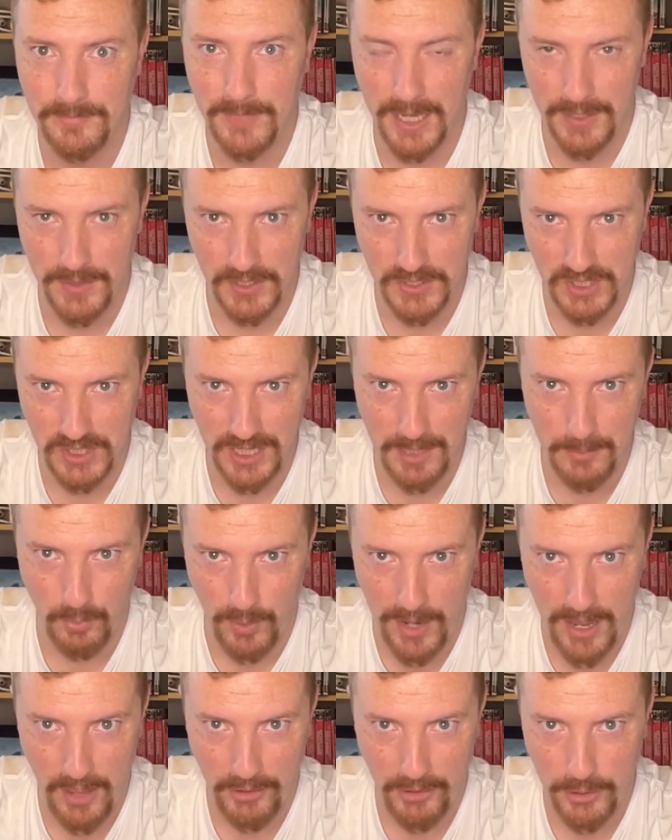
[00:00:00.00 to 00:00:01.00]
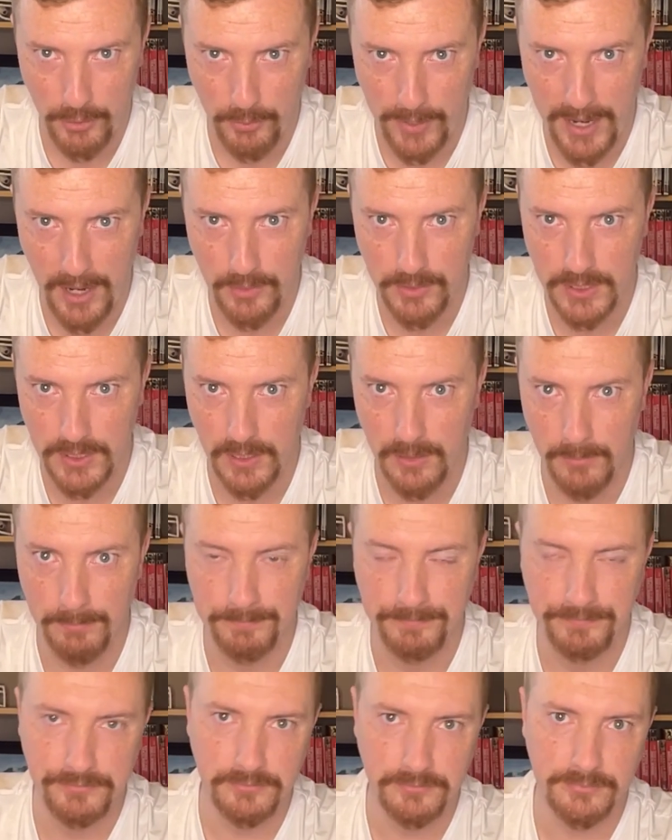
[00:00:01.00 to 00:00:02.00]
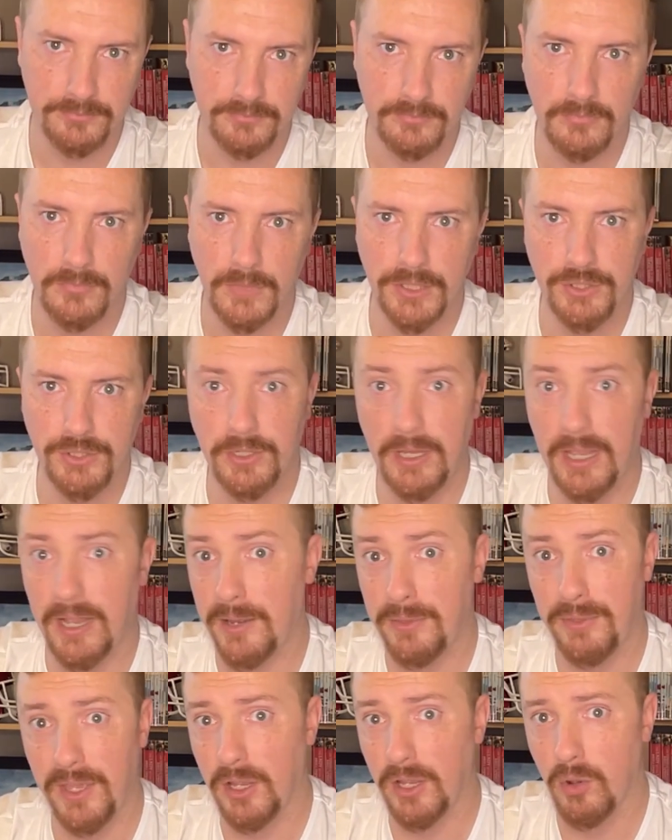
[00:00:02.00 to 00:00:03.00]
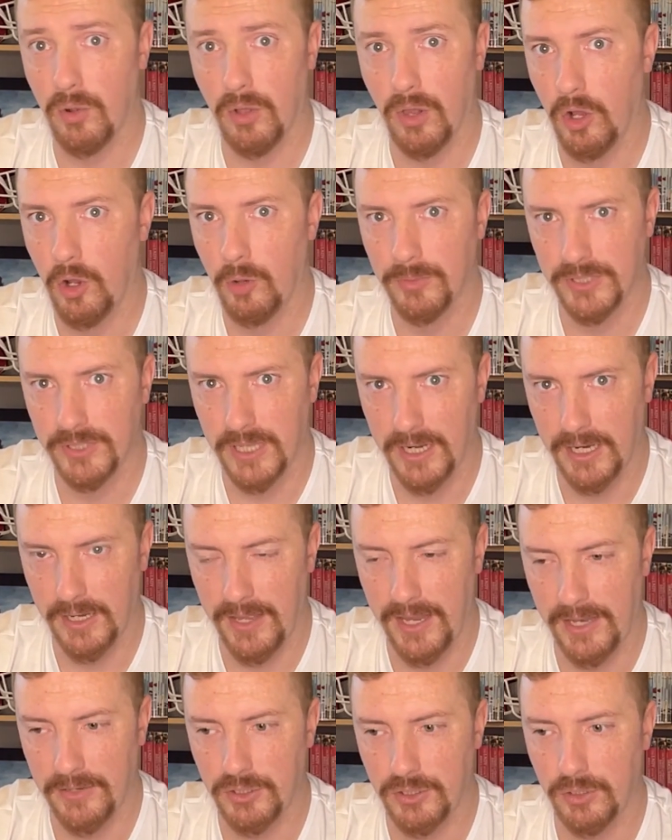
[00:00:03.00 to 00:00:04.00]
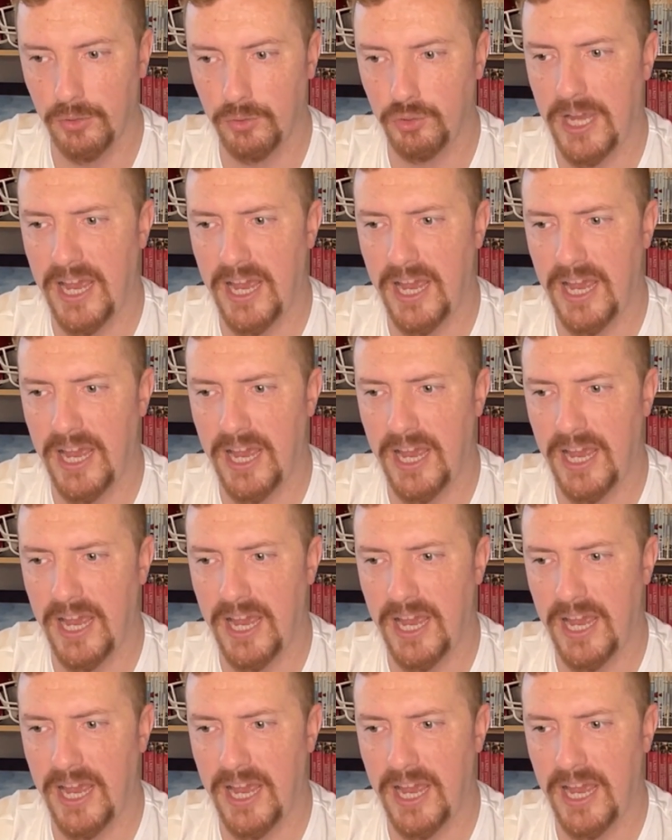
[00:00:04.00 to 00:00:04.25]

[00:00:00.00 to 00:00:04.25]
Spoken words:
And the team rallied around him. And I think Oklahoma's getting that too.